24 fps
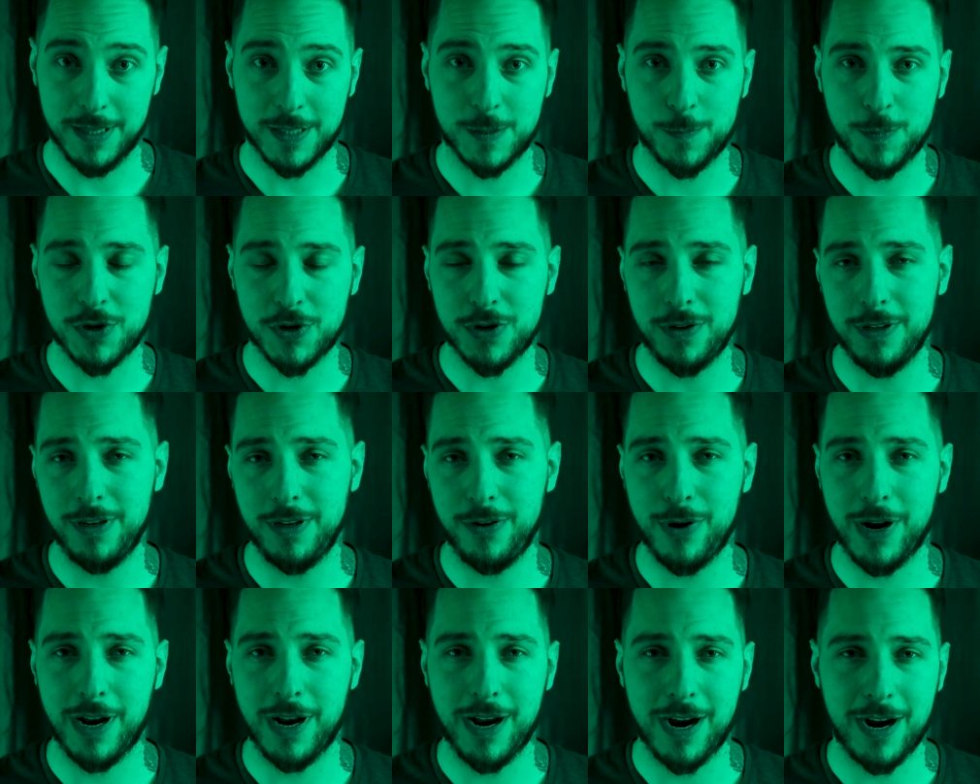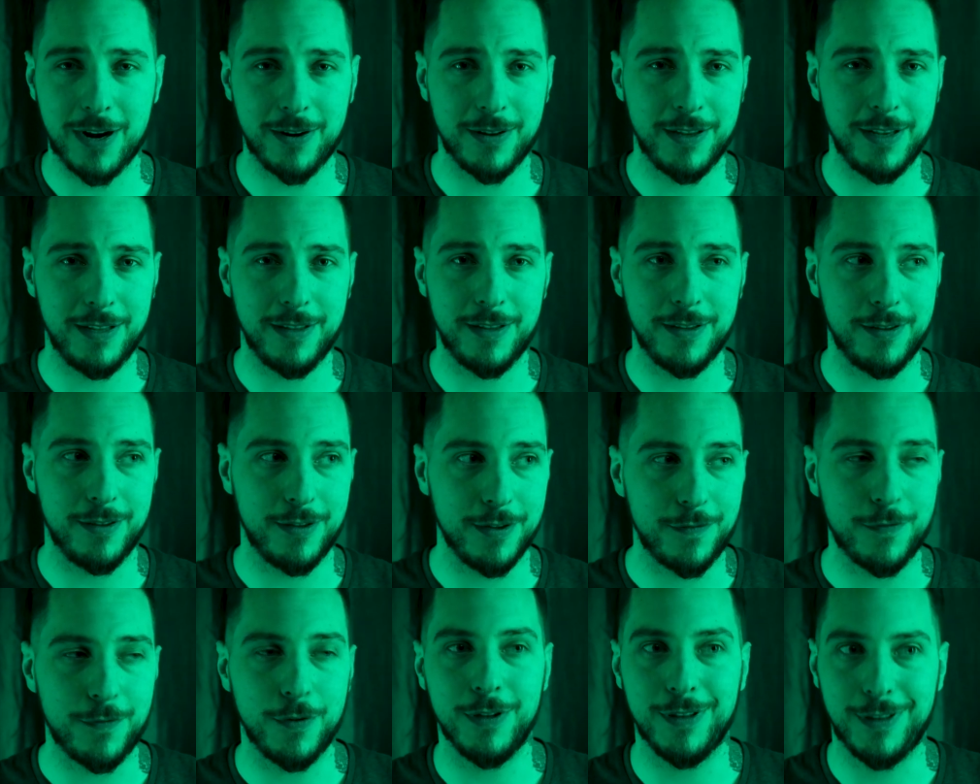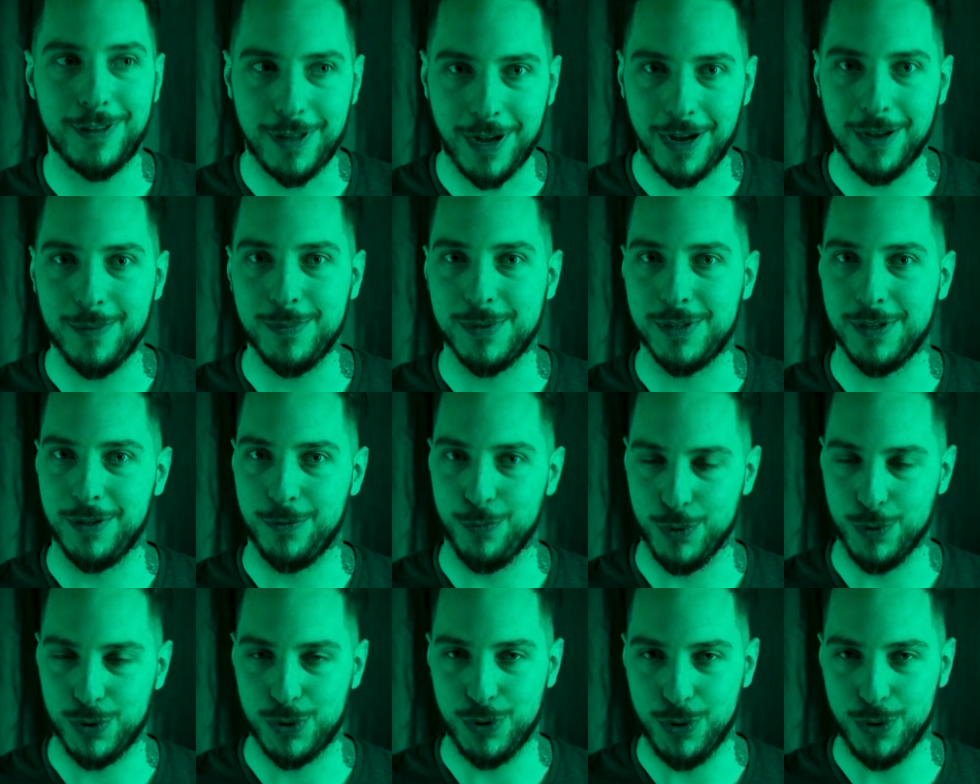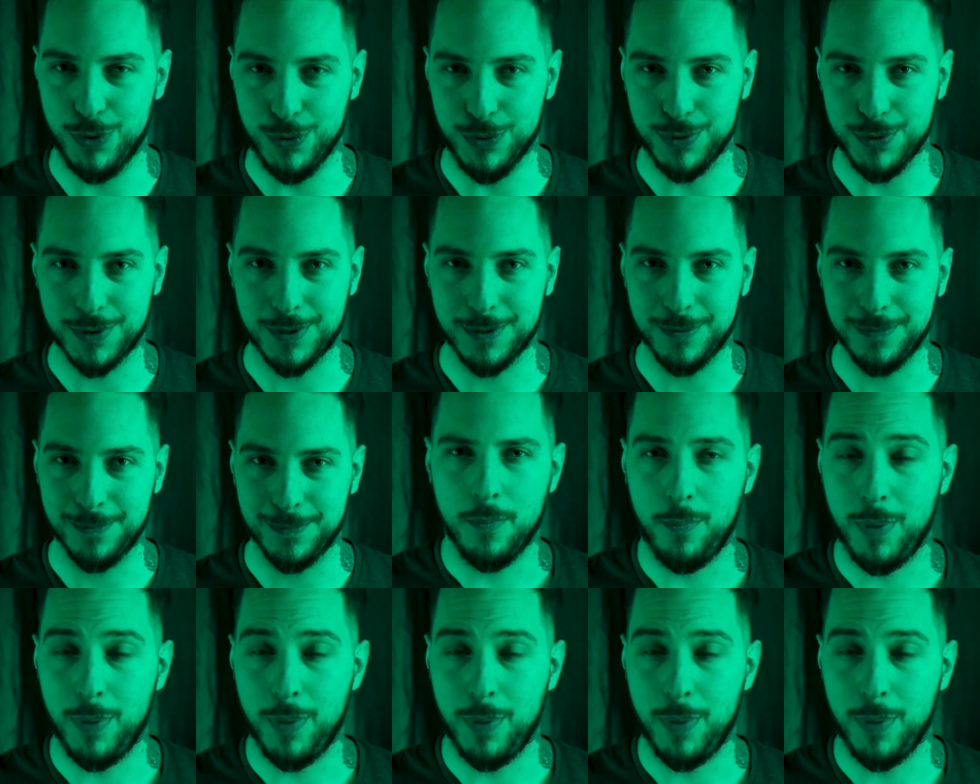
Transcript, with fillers: especially regarding the different times it was used.